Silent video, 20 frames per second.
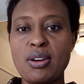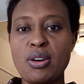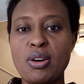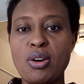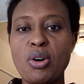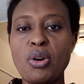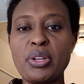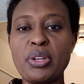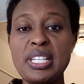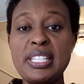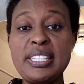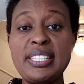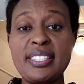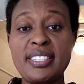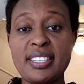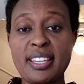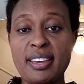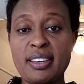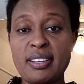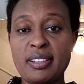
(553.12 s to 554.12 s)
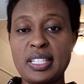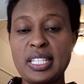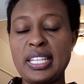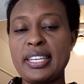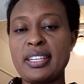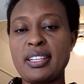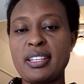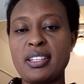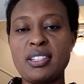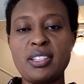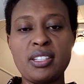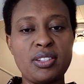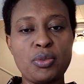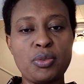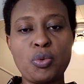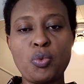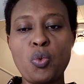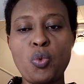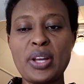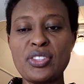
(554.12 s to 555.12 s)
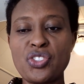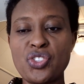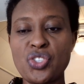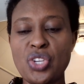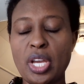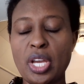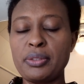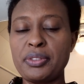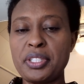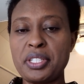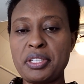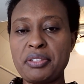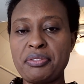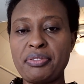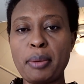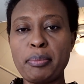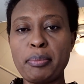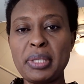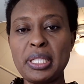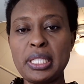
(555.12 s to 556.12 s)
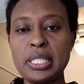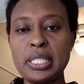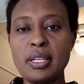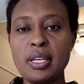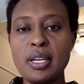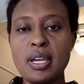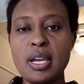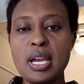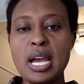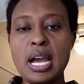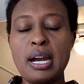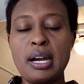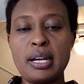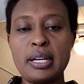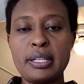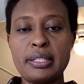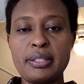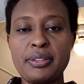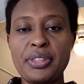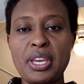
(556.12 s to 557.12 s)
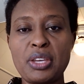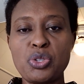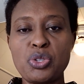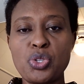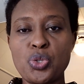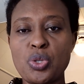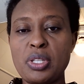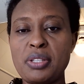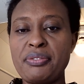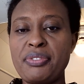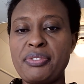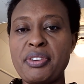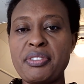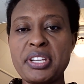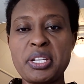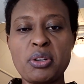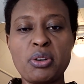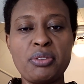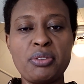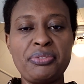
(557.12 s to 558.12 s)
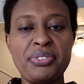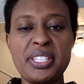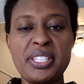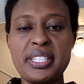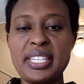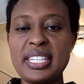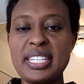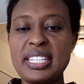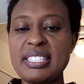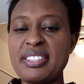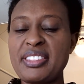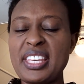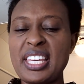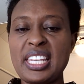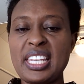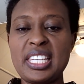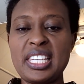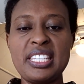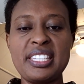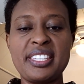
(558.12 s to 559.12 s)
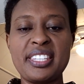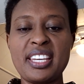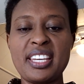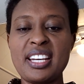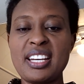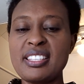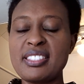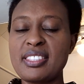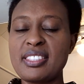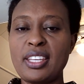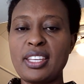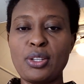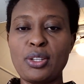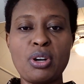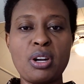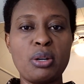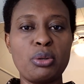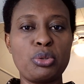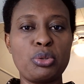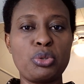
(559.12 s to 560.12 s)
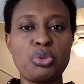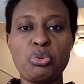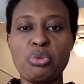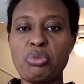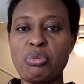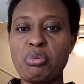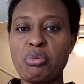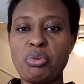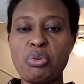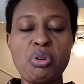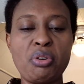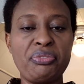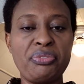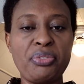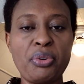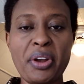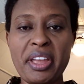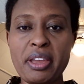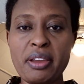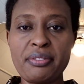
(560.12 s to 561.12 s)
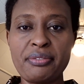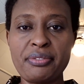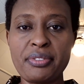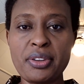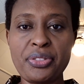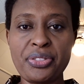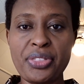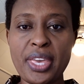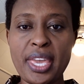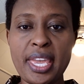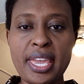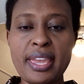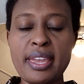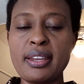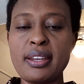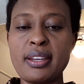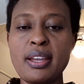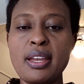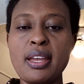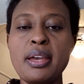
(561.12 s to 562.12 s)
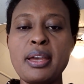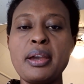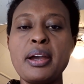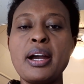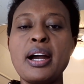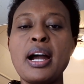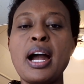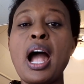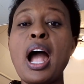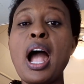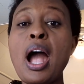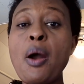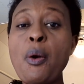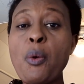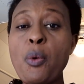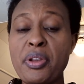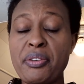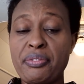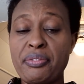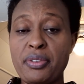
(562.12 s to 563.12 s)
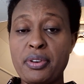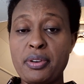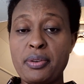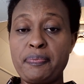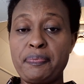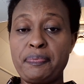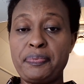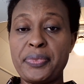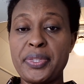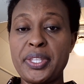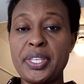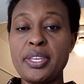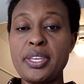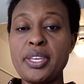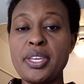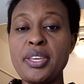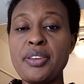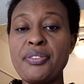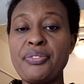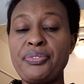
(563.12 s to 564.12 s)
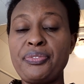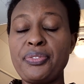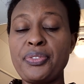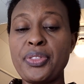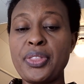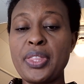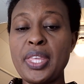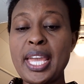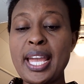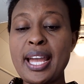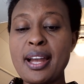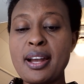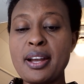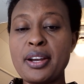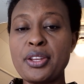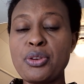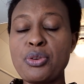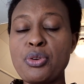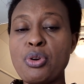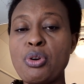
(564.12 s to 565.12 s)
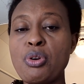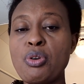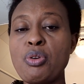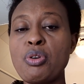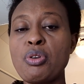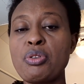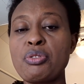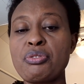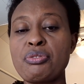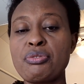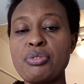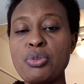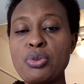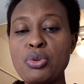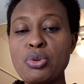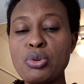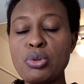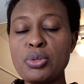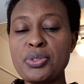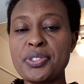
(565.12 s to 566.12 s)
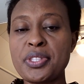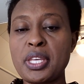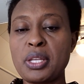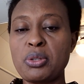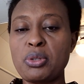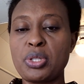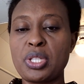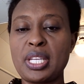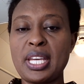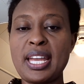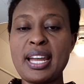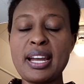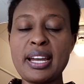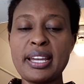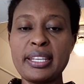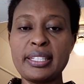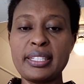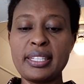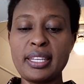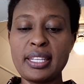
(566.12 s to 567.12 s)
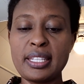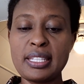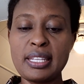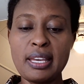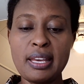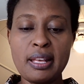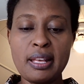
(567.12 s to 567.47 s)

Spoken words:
only child, like one child in a family, and they're usually very confident, they're leaders, they know how to go for everything. However, if there are no rules, they're not guided,